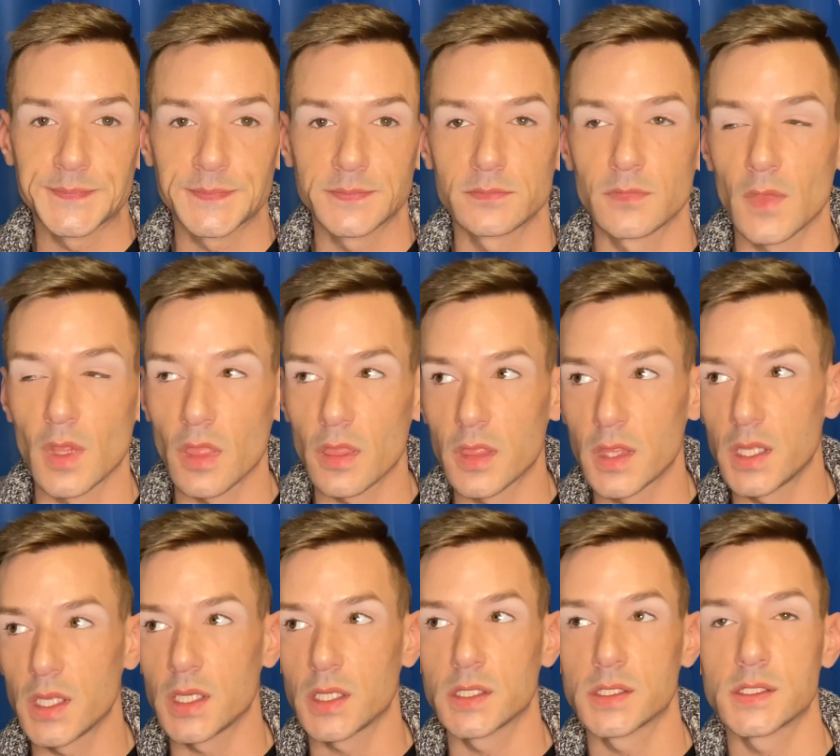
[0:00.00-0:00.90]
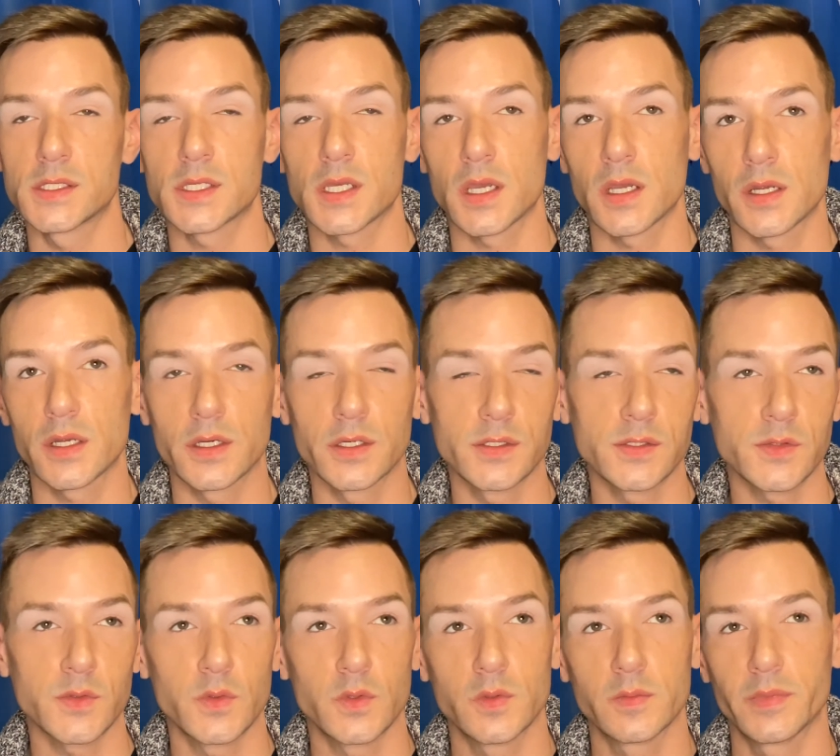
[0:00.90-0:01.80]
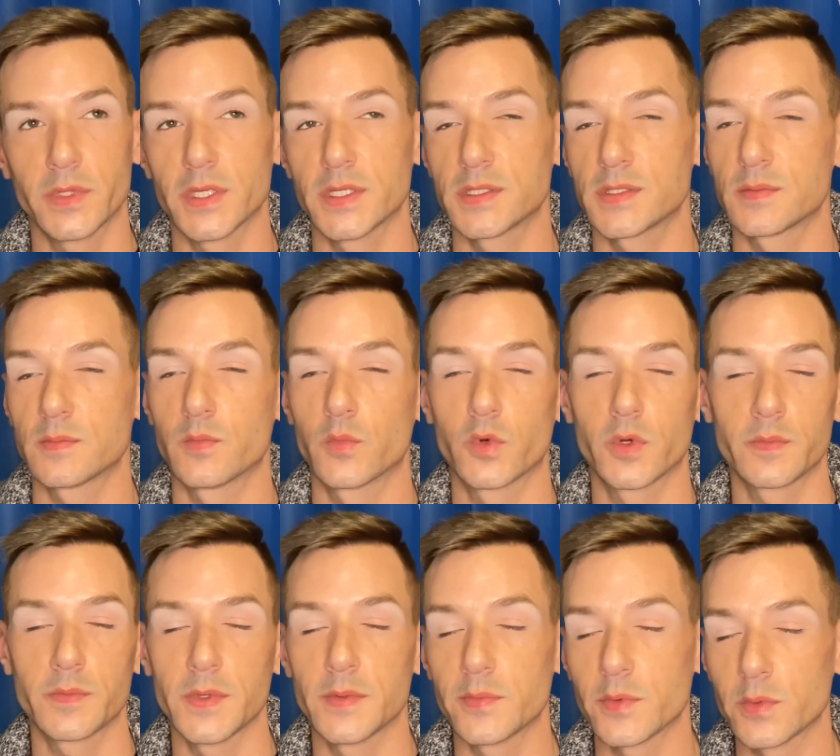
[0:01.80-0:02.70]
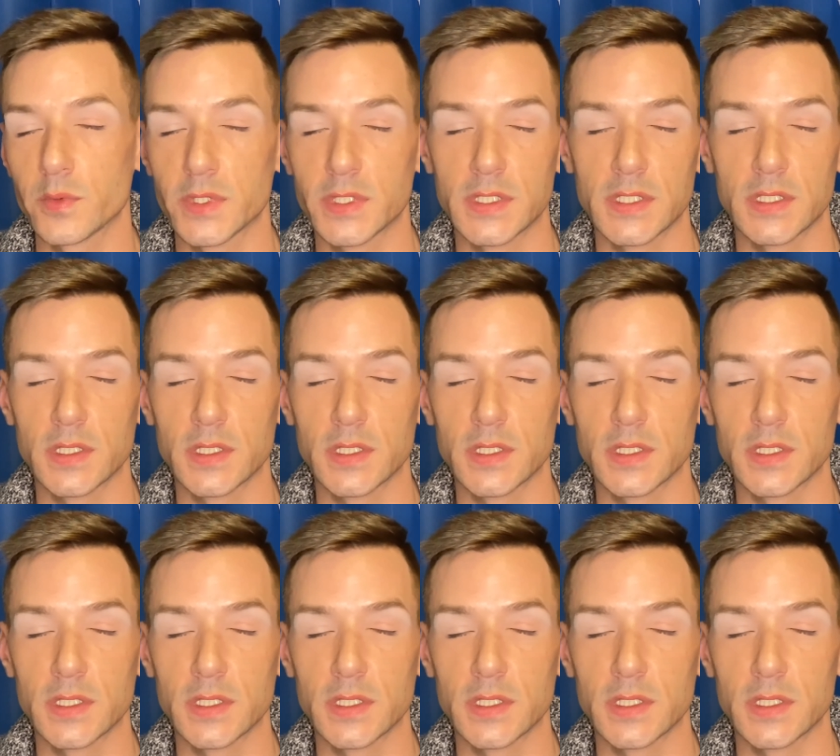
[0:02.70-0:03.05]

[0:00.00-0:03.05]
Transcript: The entire high school, plus more people we didn't